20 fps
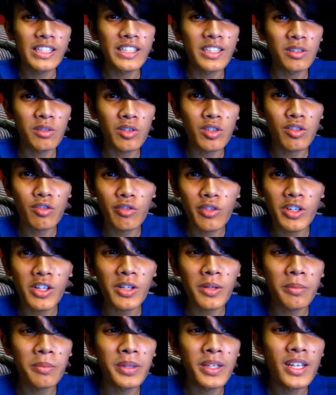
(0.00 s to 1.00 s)
it was
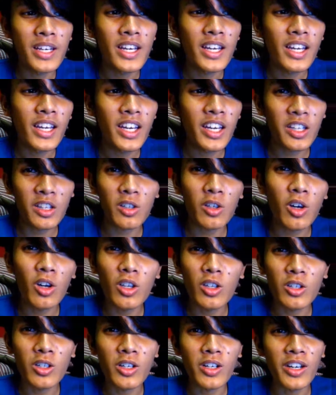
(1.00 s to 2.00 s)
filmed in
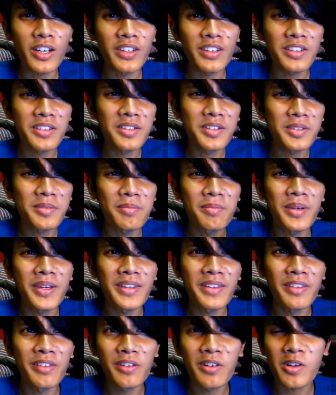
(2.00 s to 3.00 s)
color and they just made
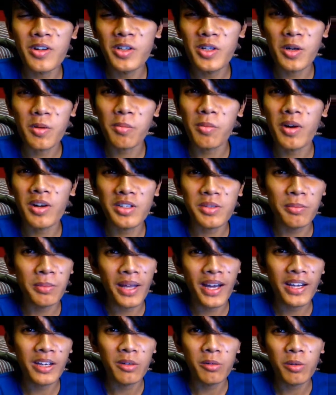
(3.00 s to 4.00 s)
the earlier parts
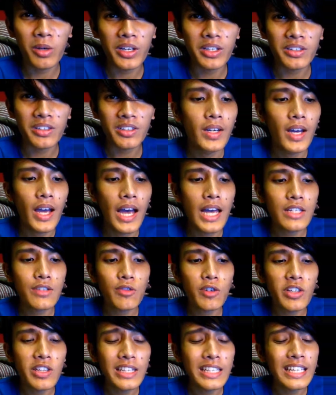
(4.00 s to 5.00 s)
black and white. As for
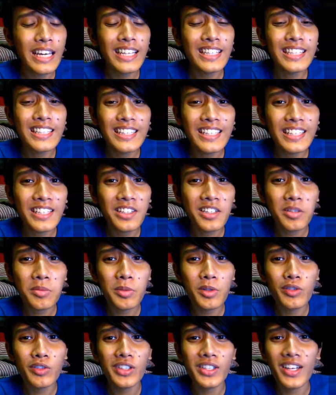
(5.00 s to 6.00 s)
the editing in this
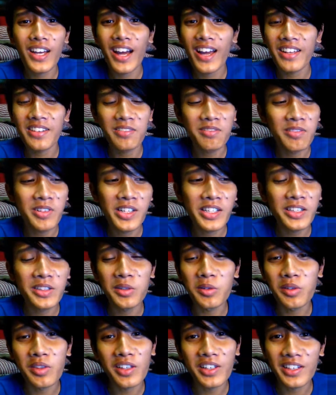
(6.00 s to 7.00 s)
movie, I really do
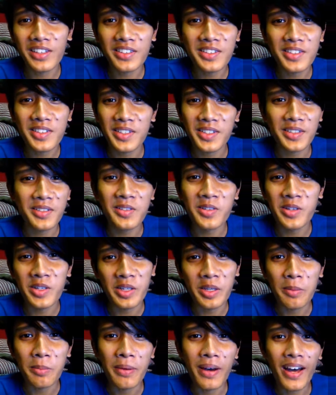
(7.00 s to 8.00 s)
think it's just really
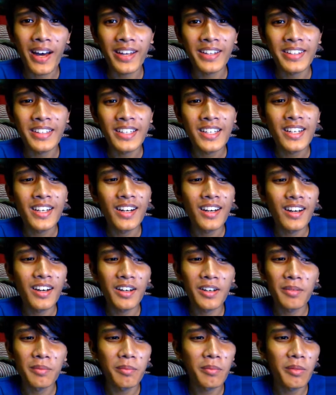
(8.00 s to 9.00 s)
bad.
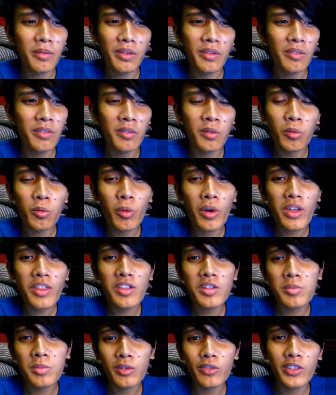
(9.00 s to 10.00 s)
Um, the way this
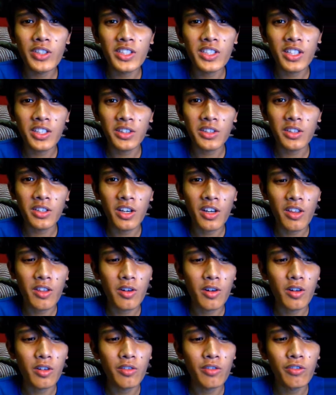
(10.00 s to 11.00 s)
movie is cut together,
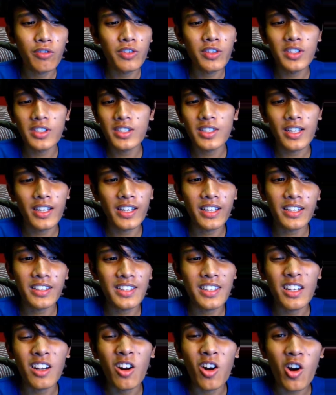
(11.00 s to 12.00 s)
it feels like it's in
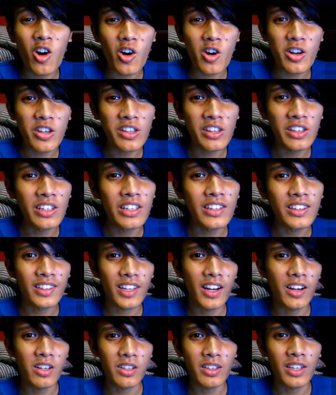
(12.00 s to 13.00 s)
a hurry the
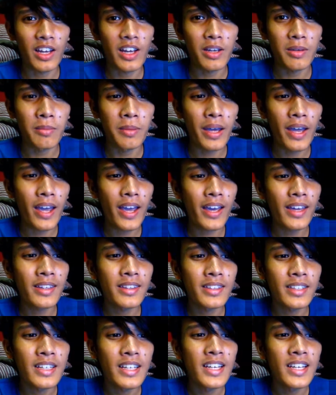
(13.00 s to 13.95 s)
entire time. And